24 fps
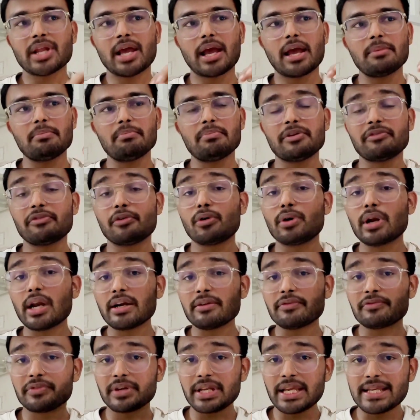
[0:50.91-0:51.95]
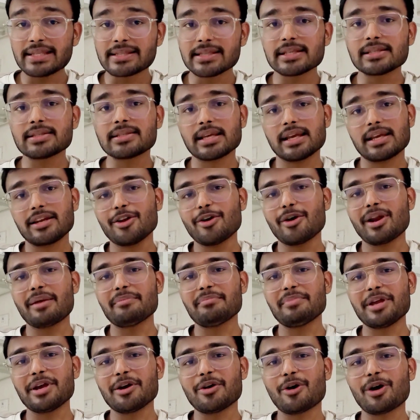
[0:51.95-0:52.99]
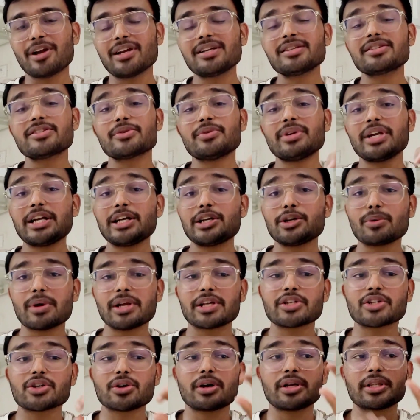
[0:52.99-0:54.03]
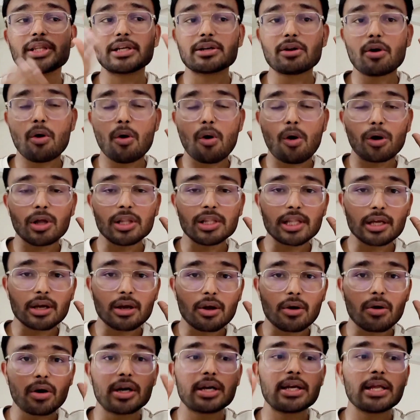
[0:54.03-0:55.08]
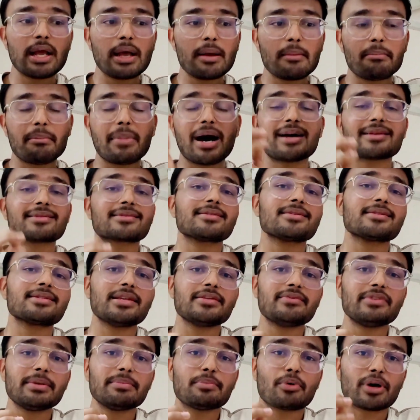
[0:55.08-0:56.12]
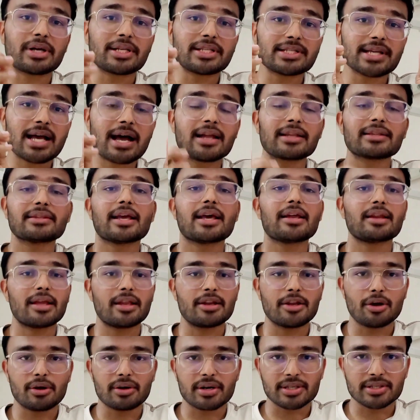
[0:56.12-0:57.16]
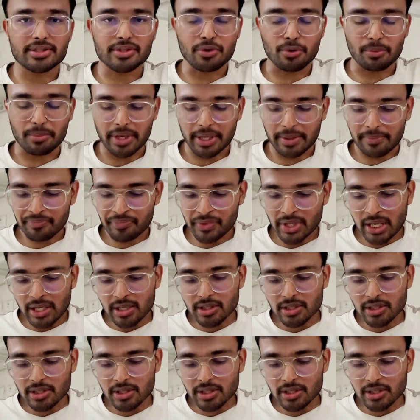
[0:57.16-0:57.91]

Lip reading: and before it freezes in your MBA college you need to ensure that all the good master CV points are there in your resume.